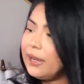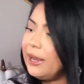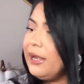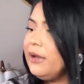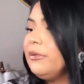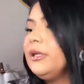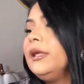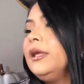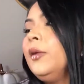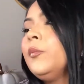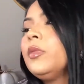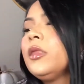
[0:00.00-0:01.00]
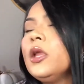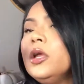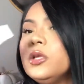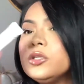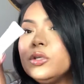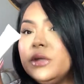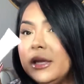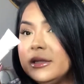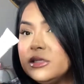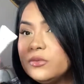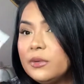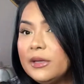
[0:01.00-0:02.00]
and everything. So yeah,
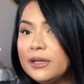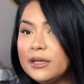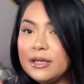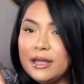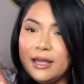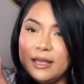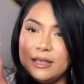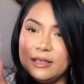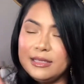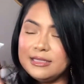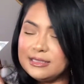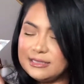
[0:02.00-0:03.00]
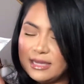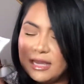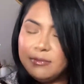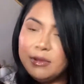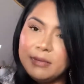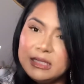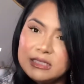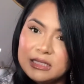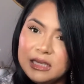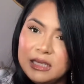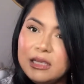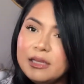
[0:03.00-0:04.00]
this one is saving my
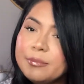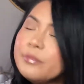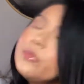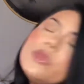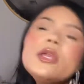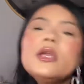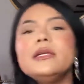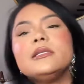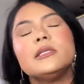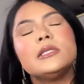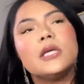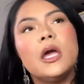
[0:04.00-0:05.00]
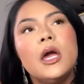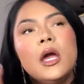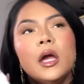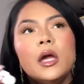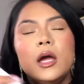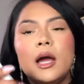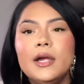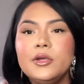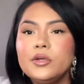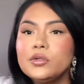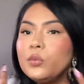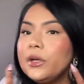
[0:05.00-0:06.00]
skin.
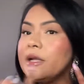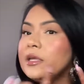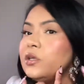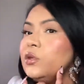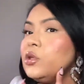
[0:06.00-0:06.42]
When I